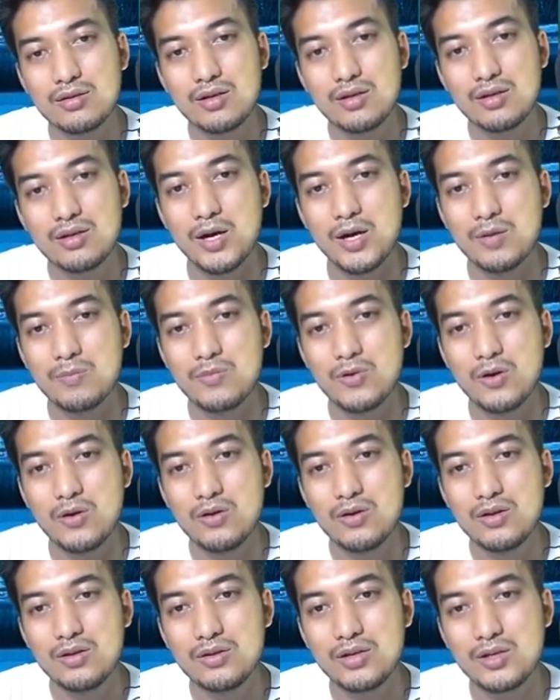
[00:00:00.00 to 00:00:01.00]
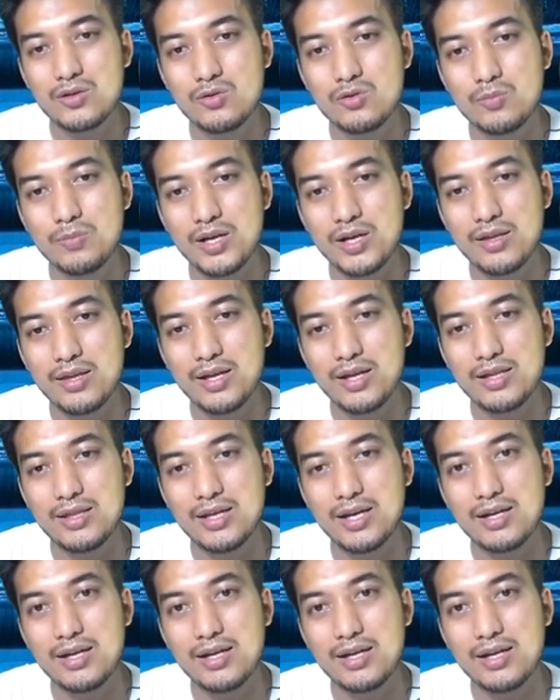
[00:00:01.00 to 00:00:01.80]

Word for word: Come on, bro. You can do better than